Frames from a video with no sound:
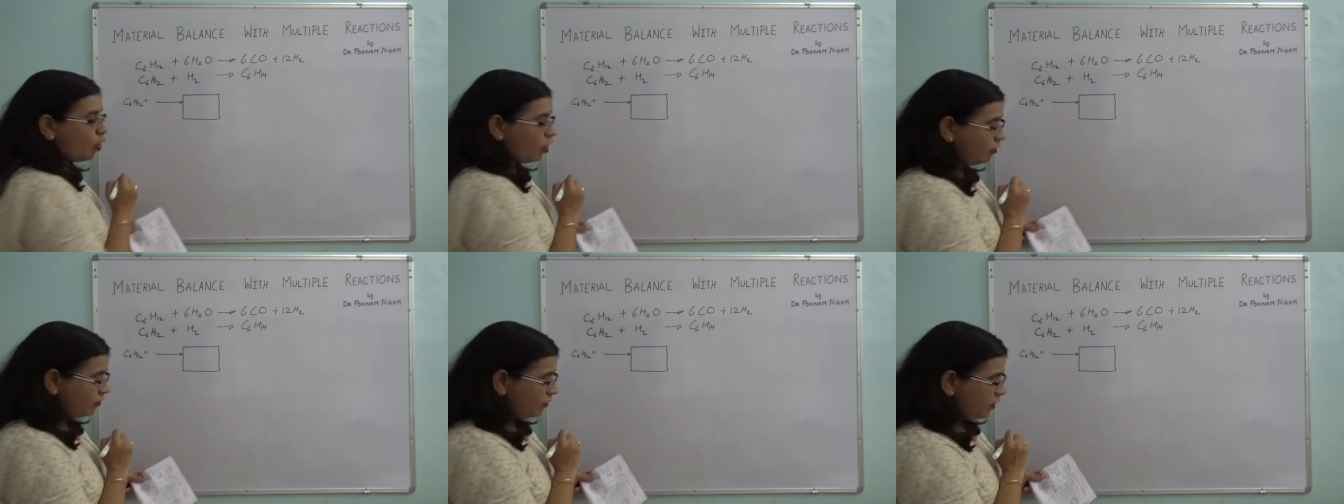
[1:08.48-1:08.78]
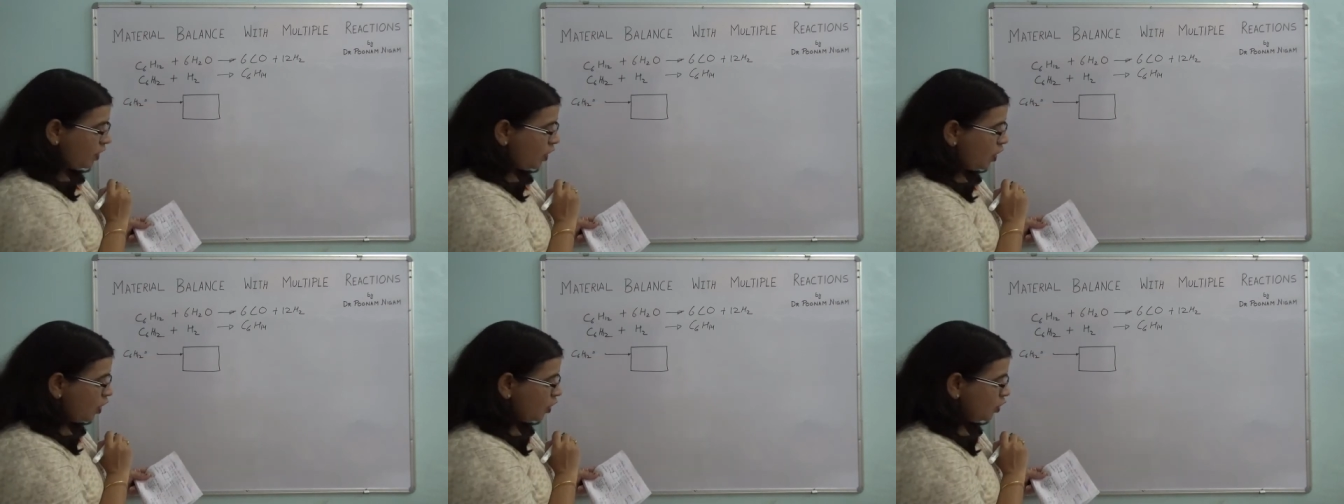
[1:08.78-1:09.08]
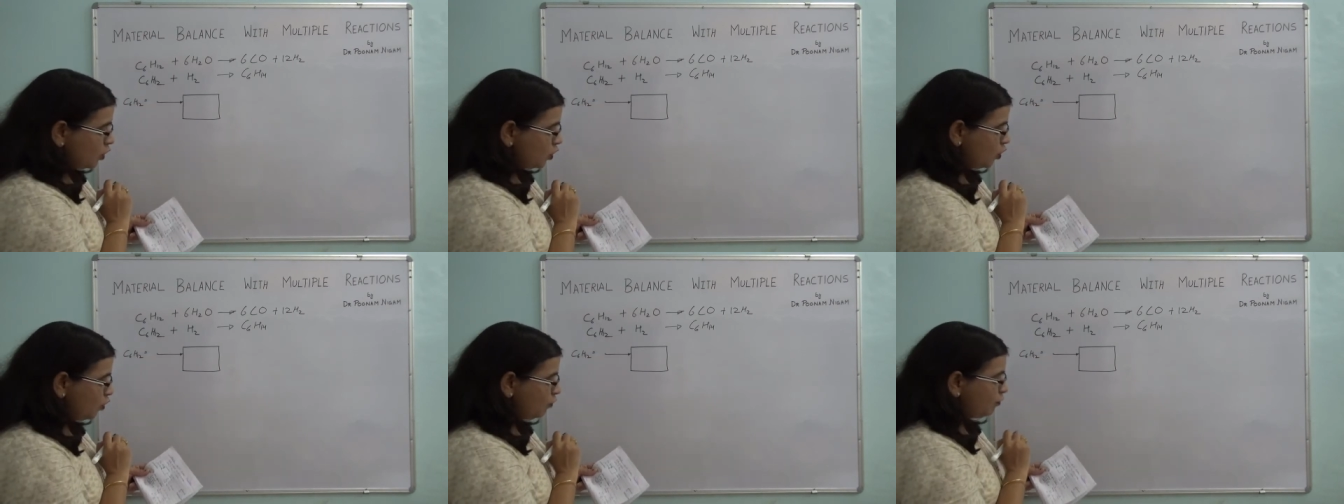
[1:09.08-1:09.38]
of
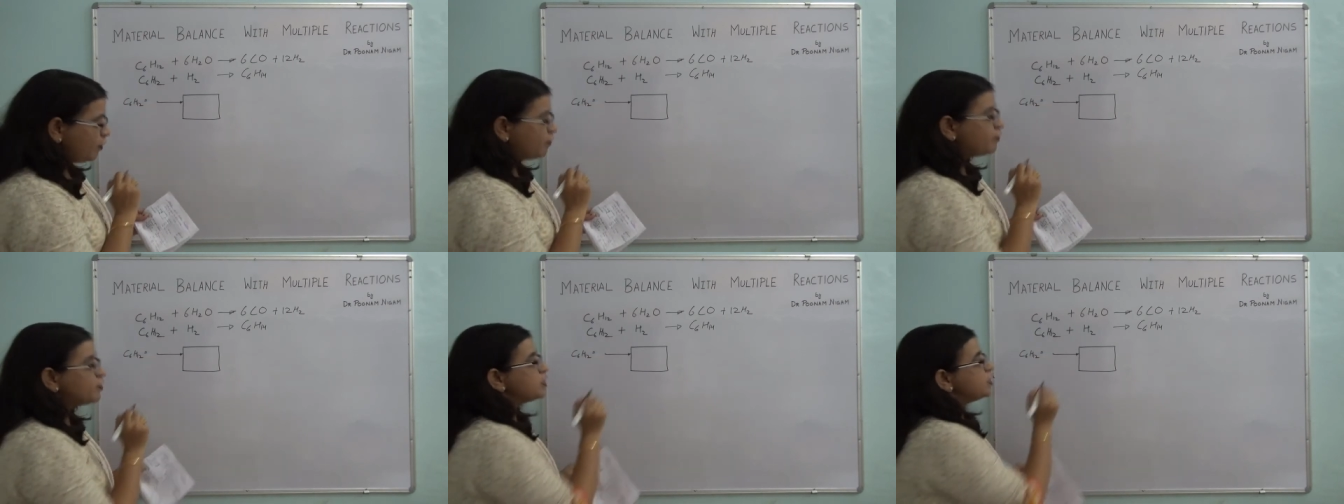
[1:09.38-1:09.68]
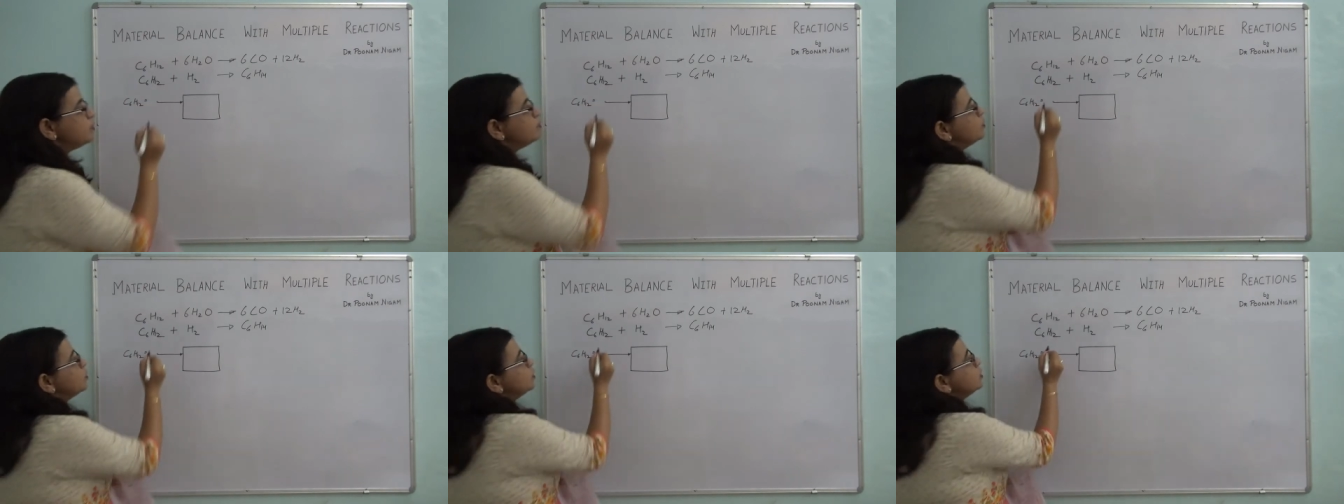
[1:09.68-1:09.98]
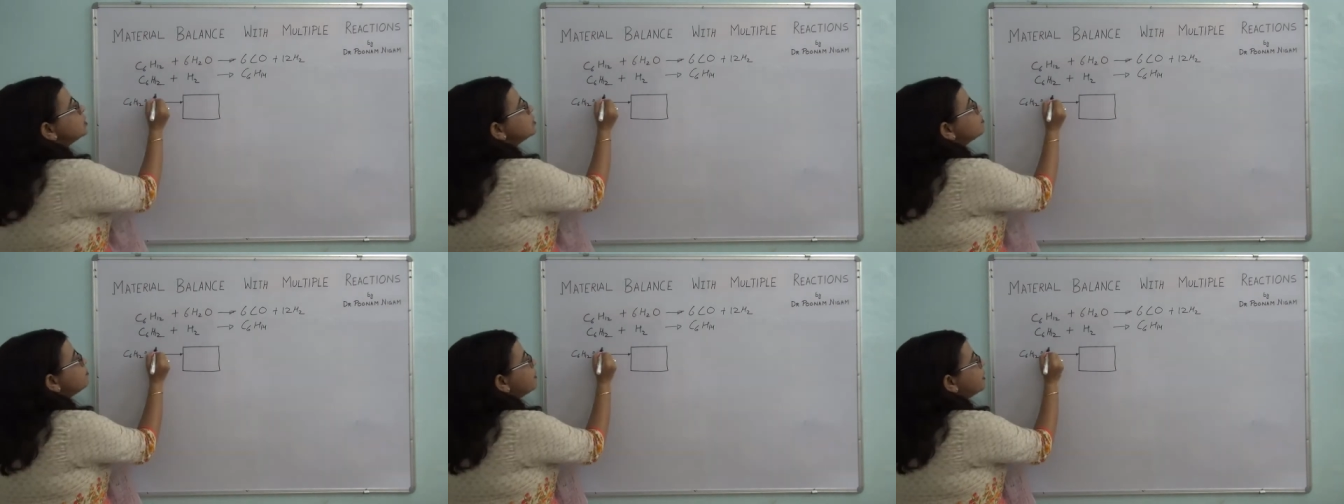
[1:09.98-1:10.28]
two hundred fifty
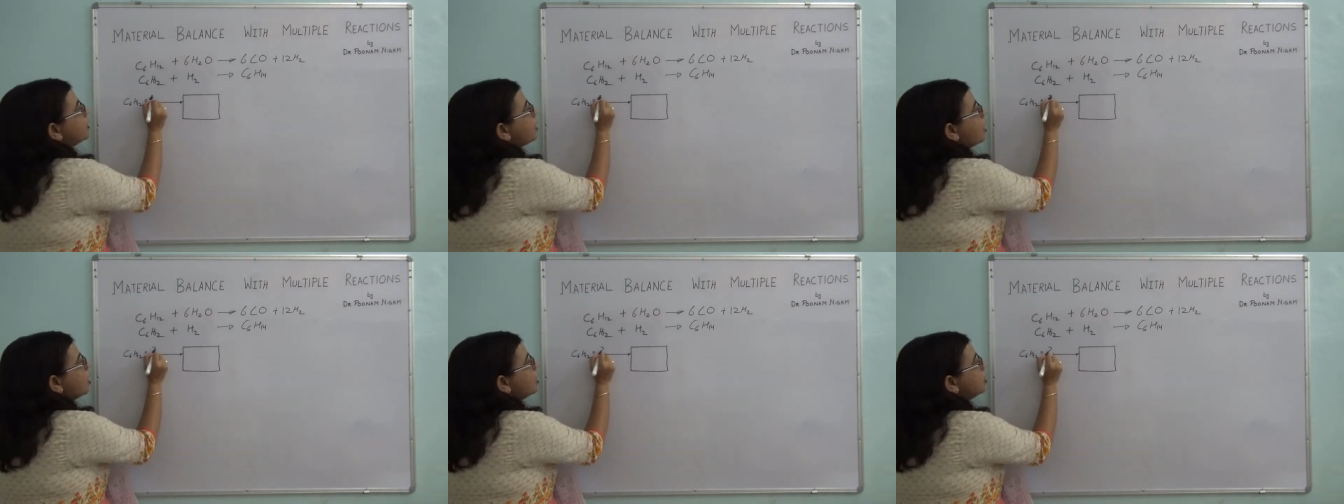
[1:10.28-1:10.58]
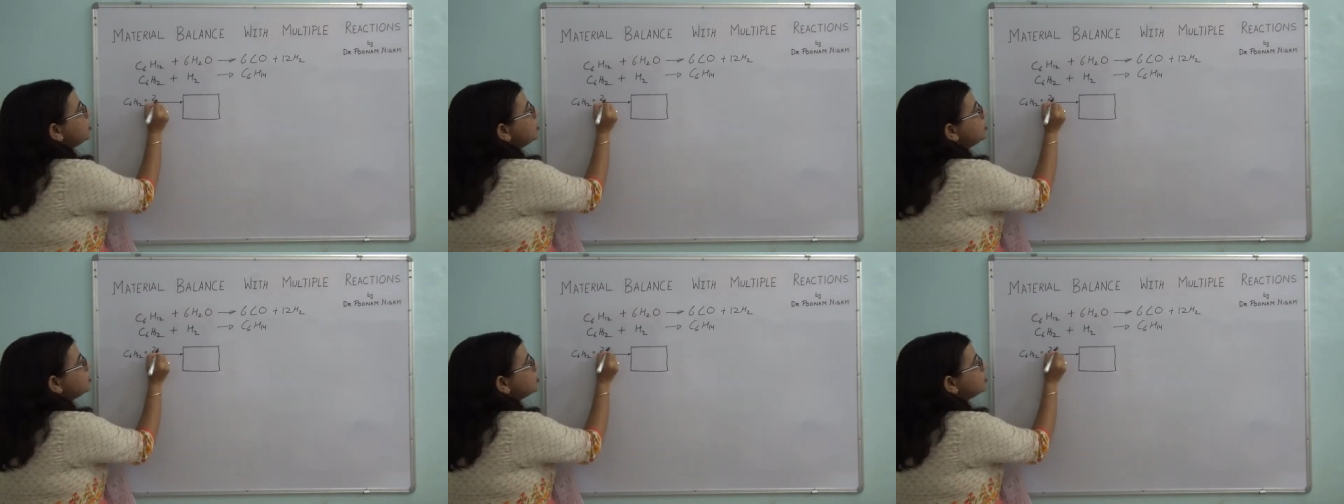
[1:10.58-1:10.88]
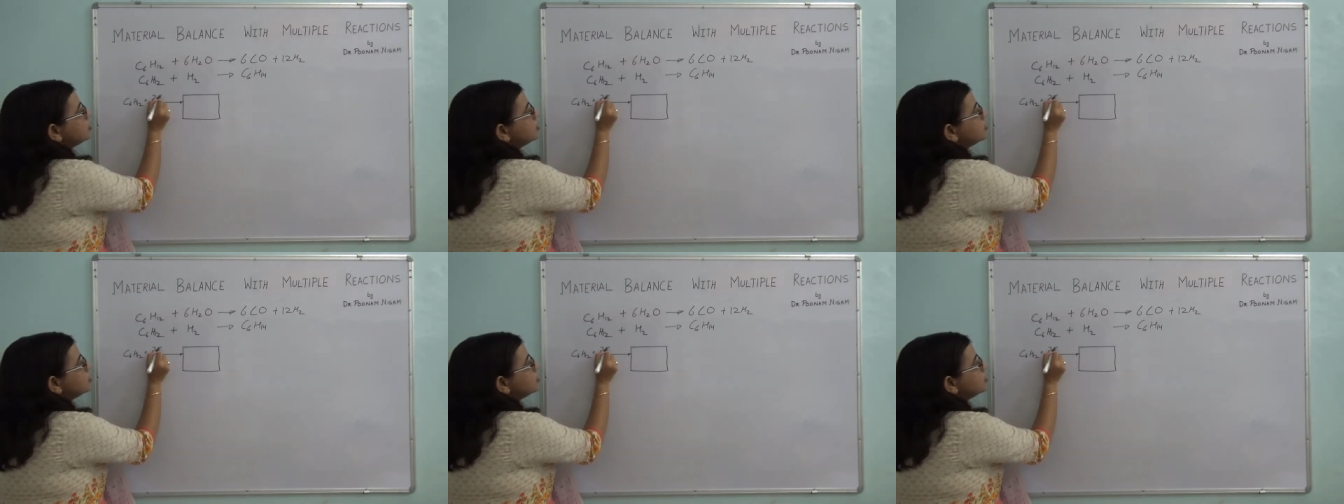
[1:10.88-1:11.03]
moles per hour.